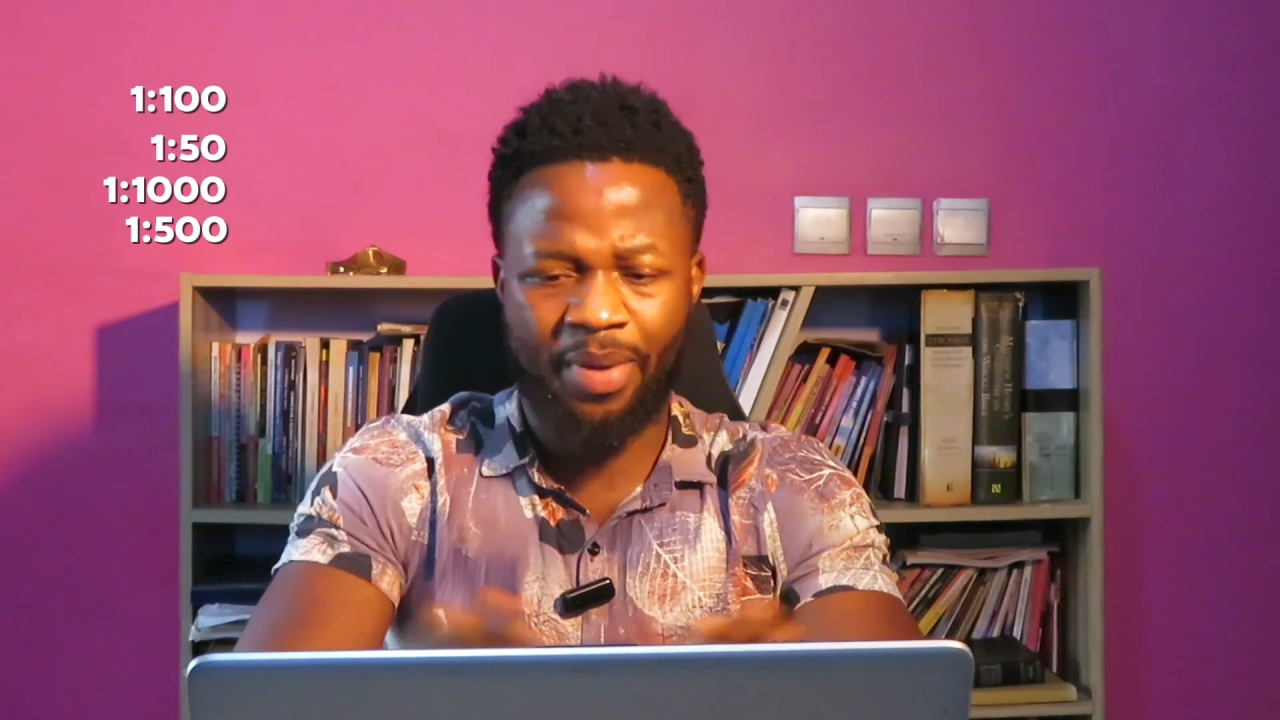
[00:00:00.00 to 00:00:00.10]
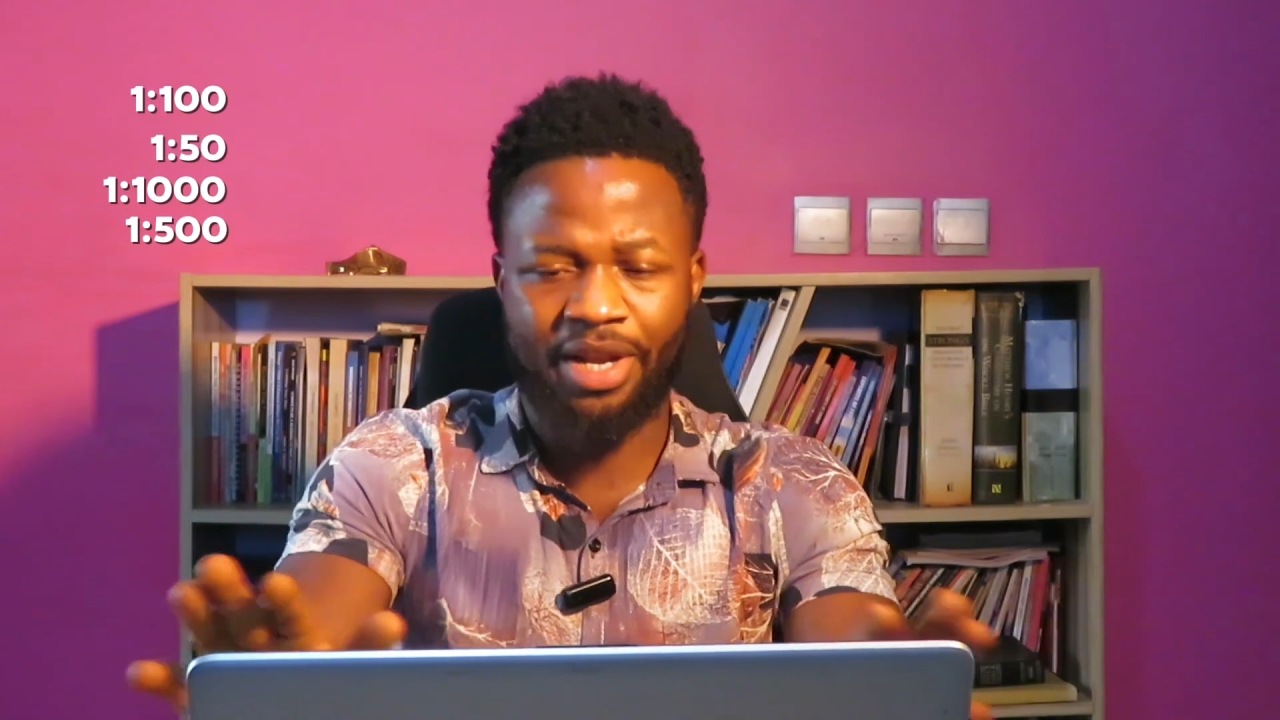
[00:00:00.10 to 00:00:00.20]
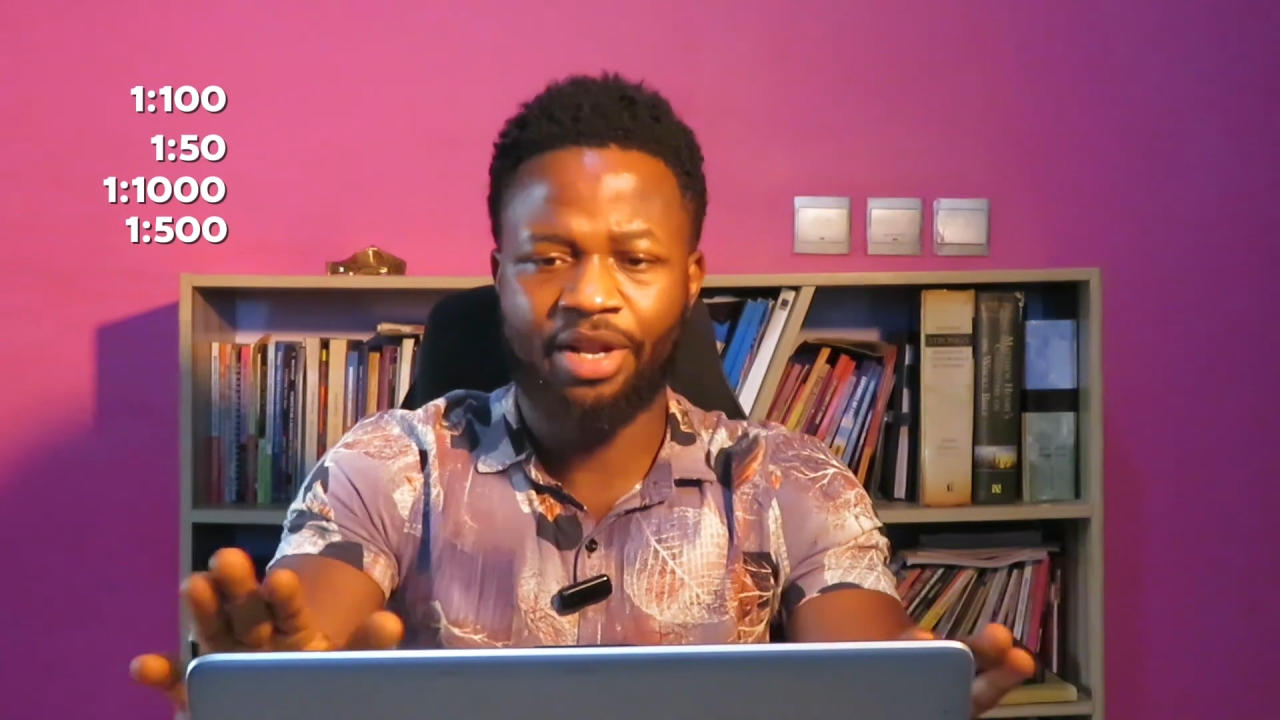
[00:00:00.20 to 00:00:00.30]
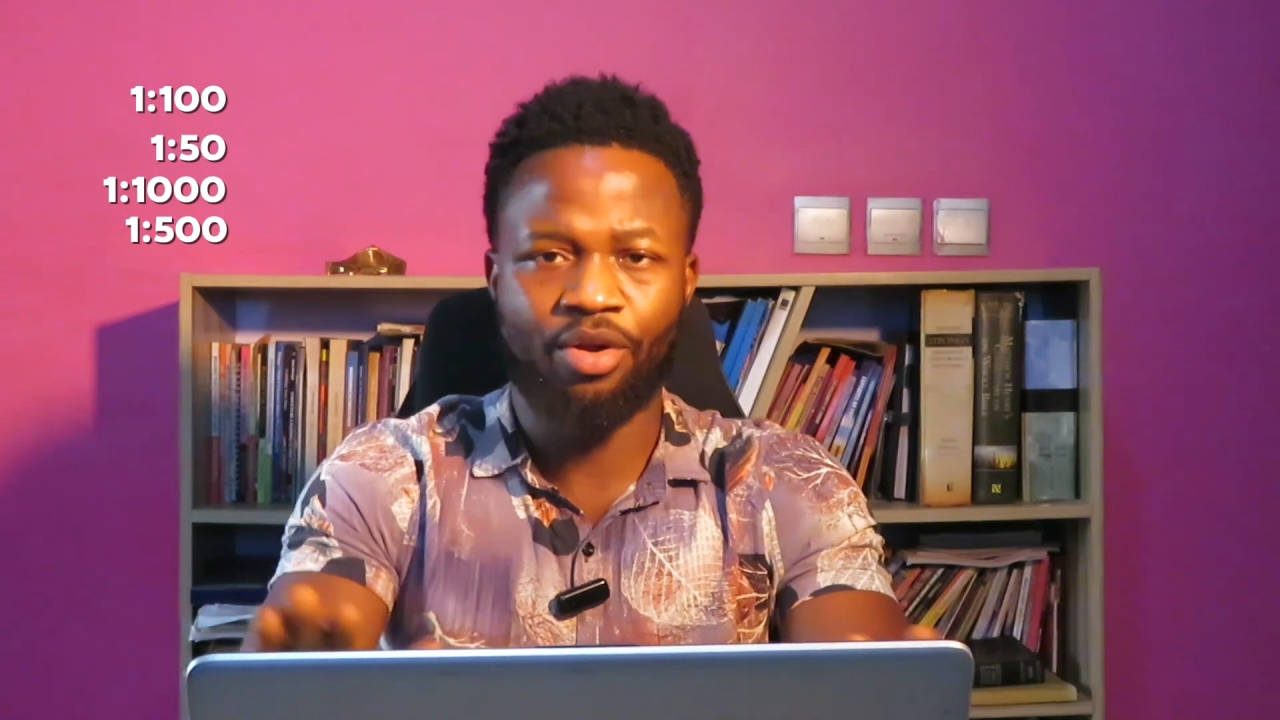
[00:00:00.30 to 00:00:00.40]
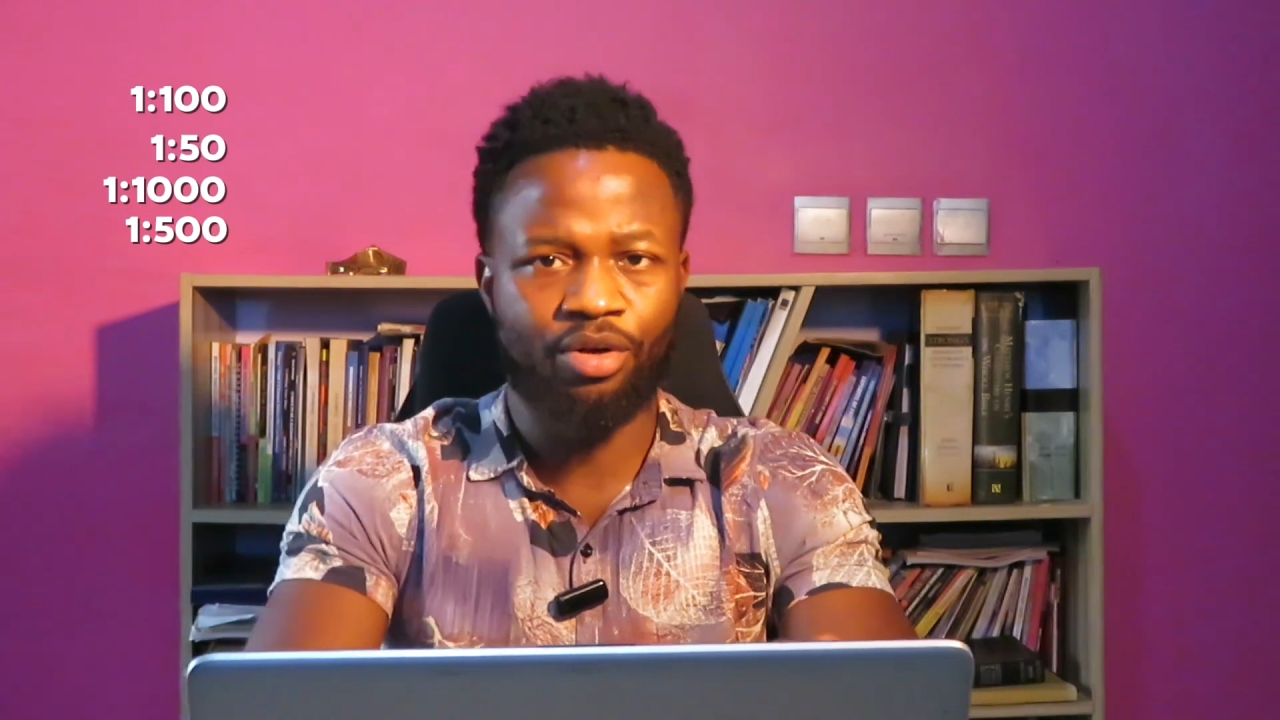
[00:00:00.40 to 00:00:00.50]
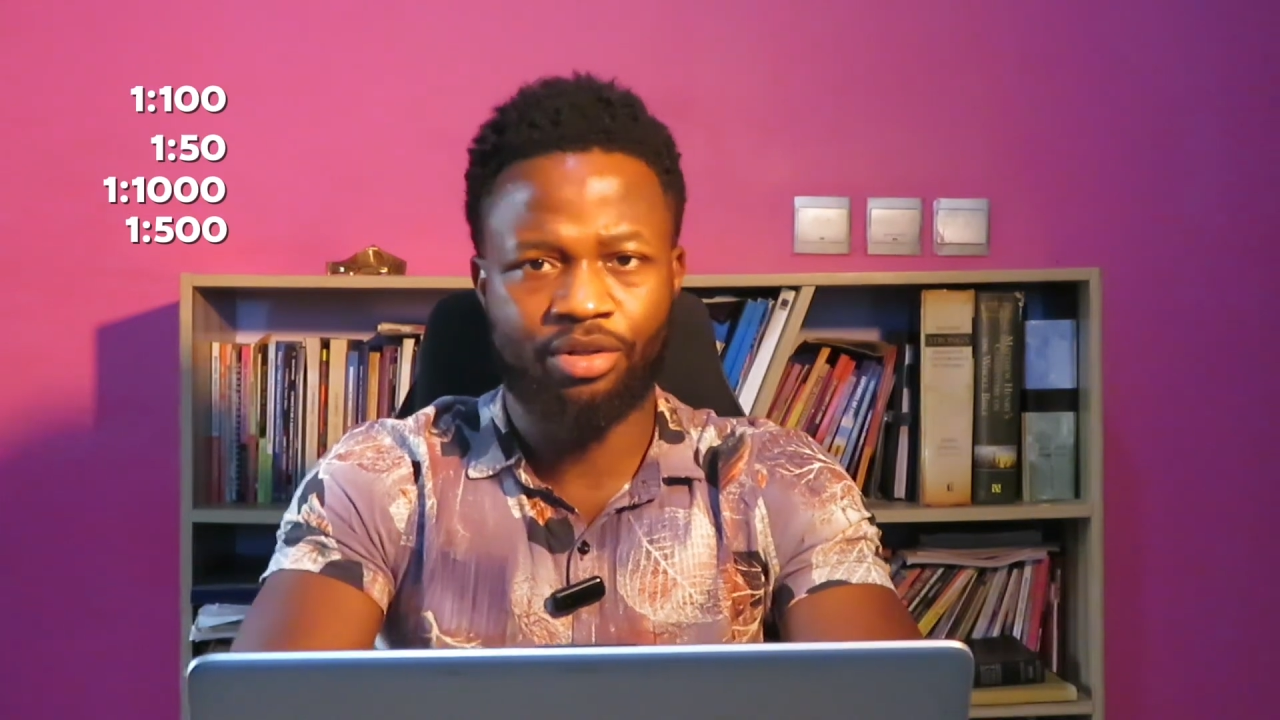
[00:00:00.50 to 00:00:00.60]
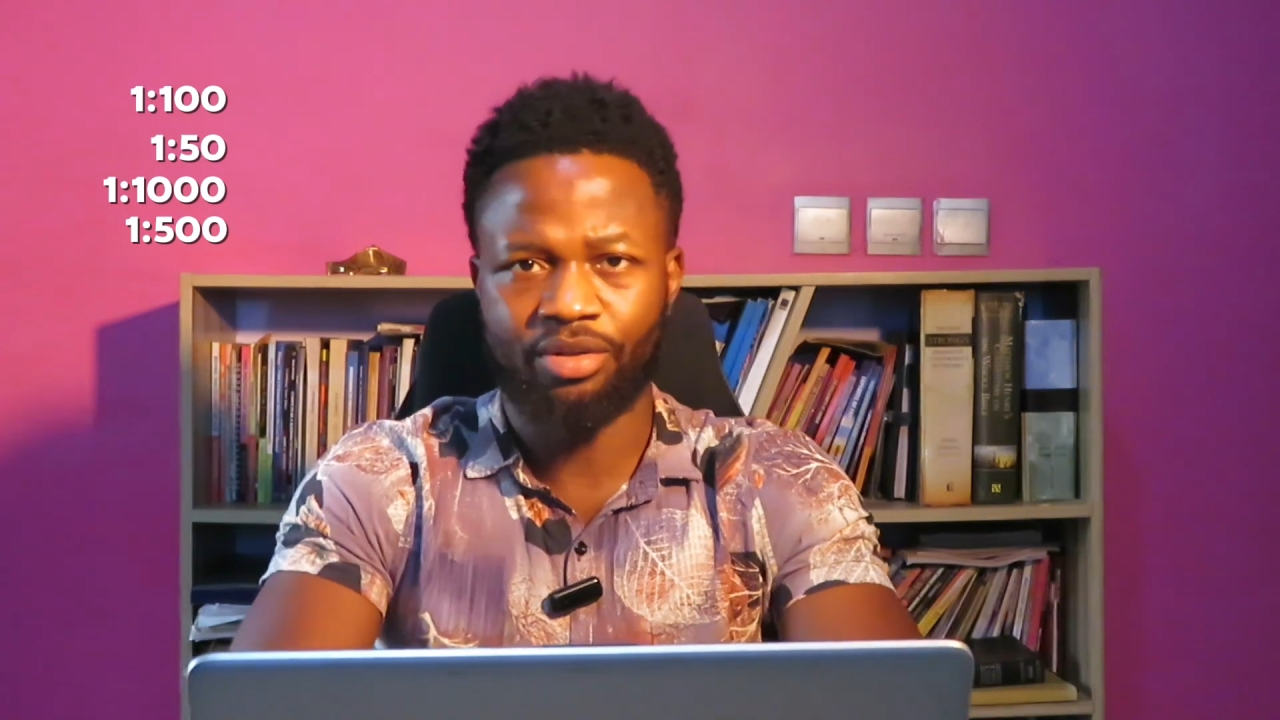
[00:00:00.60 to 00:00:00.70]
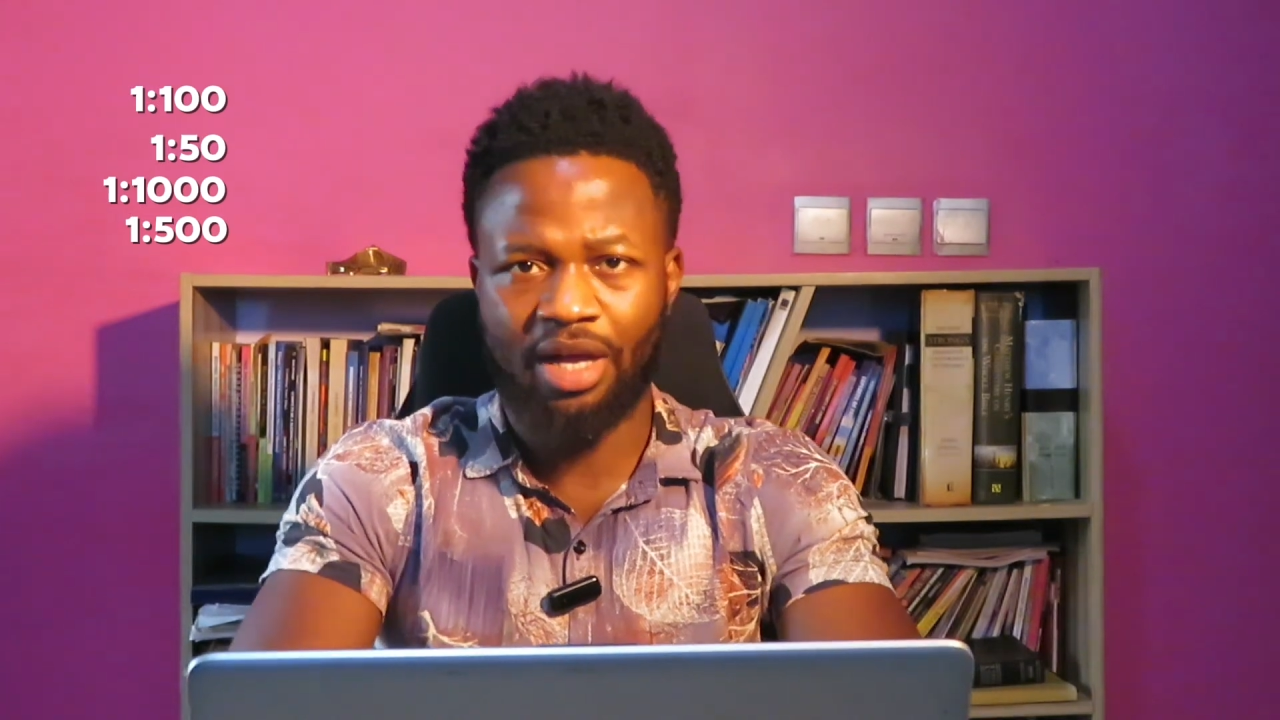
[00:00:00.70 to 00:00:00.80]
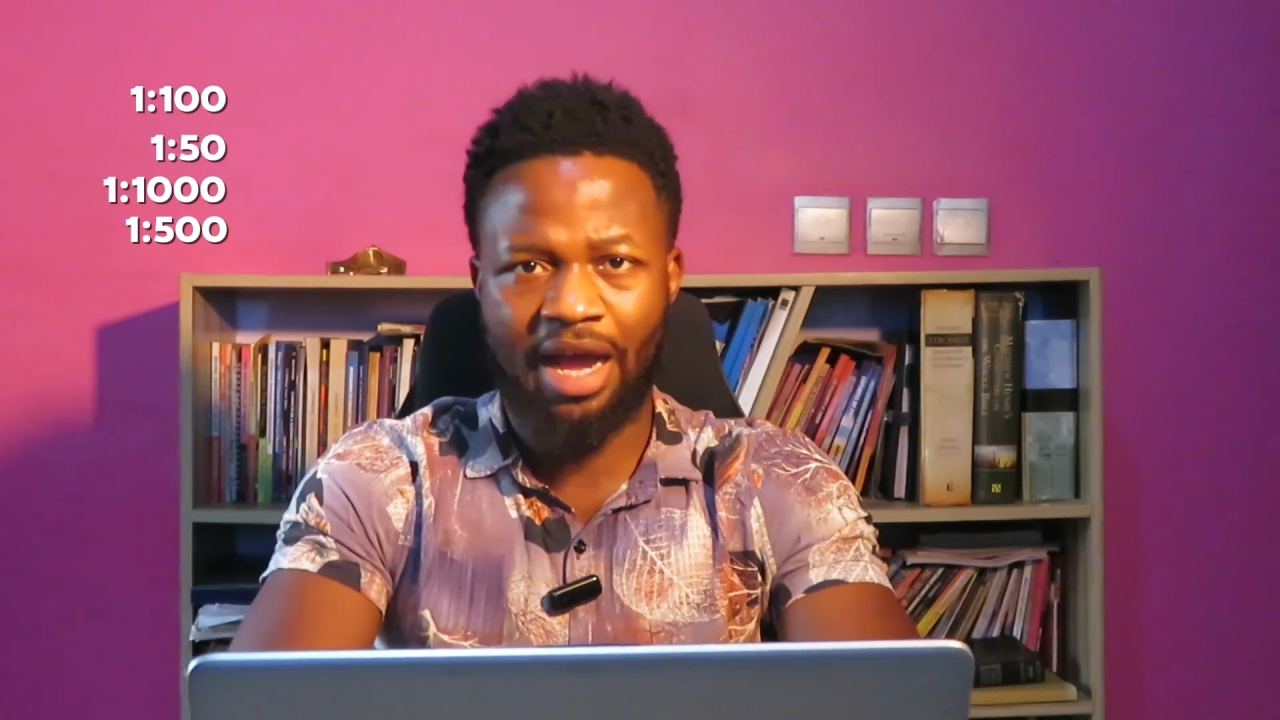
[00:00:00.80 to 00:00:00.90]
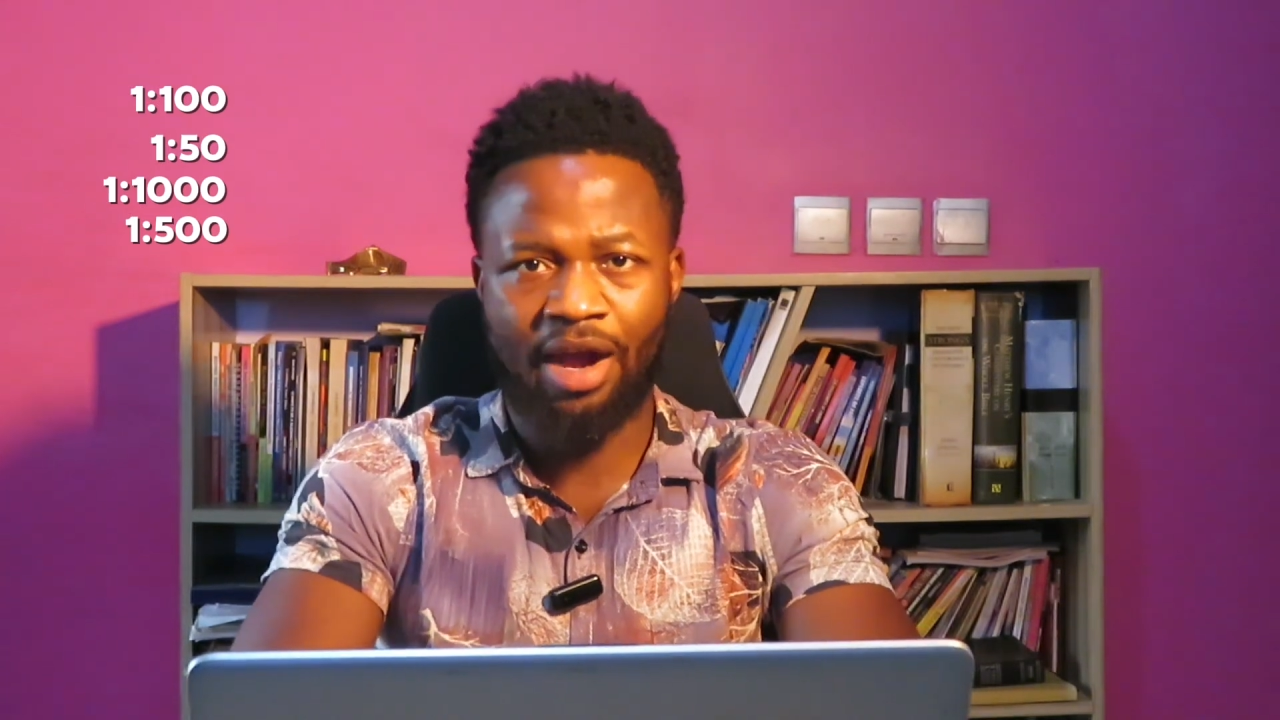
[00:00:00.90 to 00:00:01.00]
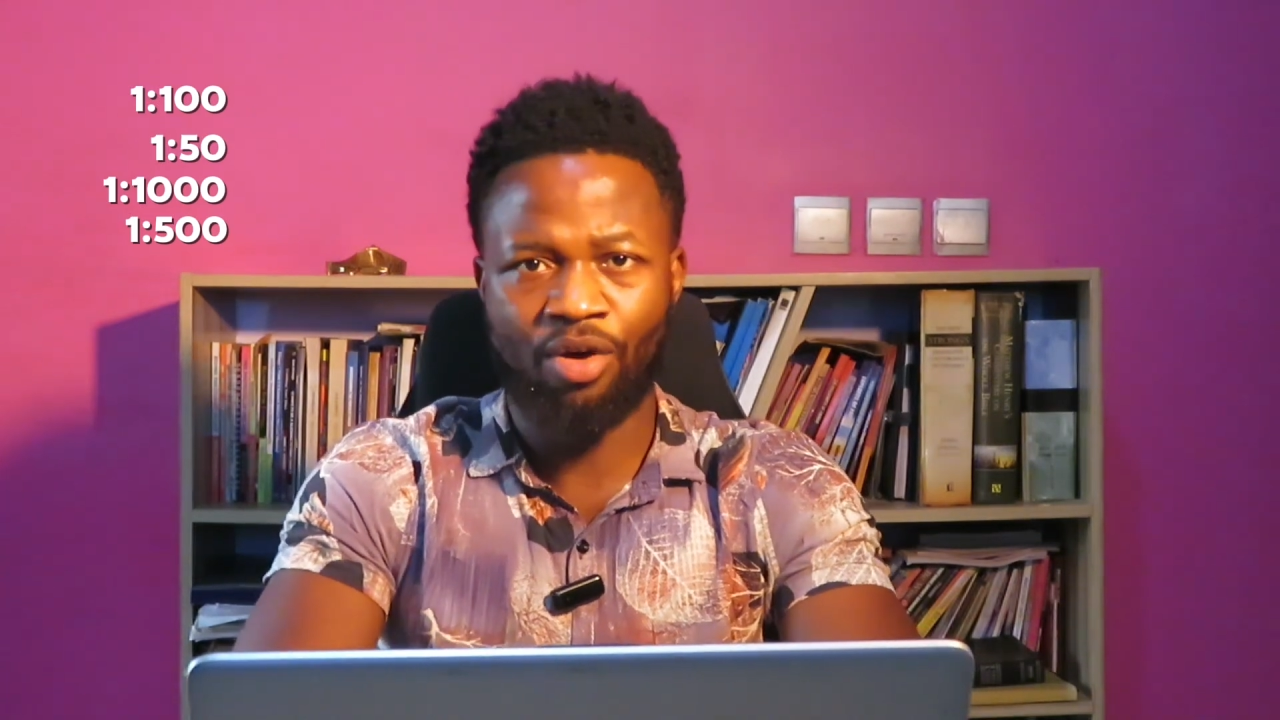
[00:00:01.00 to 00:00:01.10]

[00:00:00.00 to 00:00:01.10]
depending on